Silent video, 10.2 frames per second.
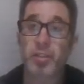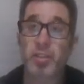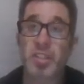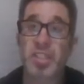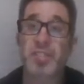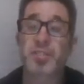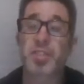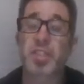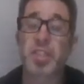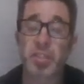
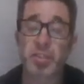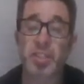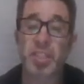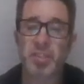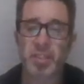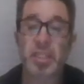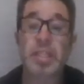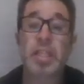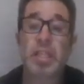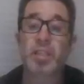degenerative diseases,
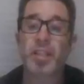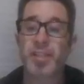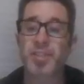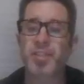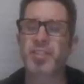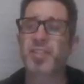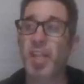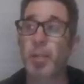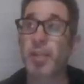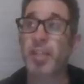cancer,
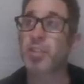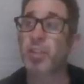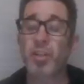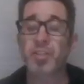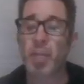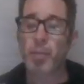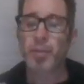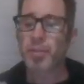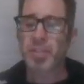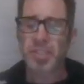diabetes,
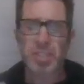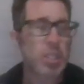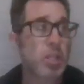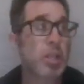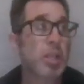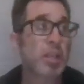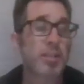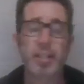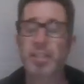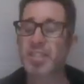Alzheimer's,
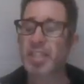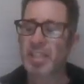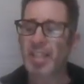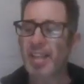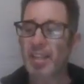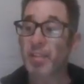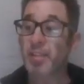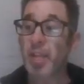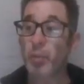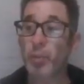things like
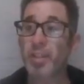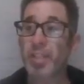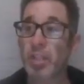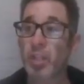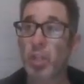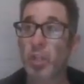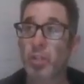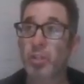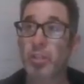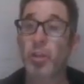that, that really
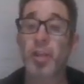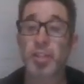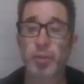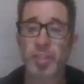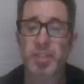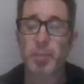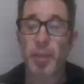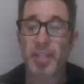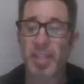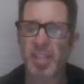can cause stress in the
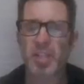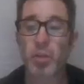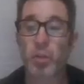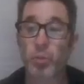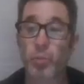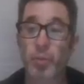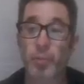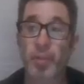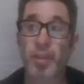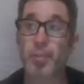body,
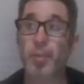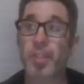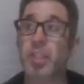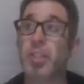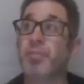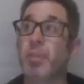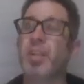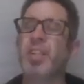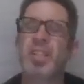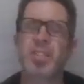especially from
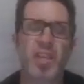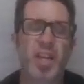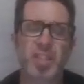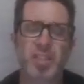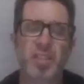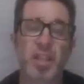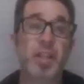a toxic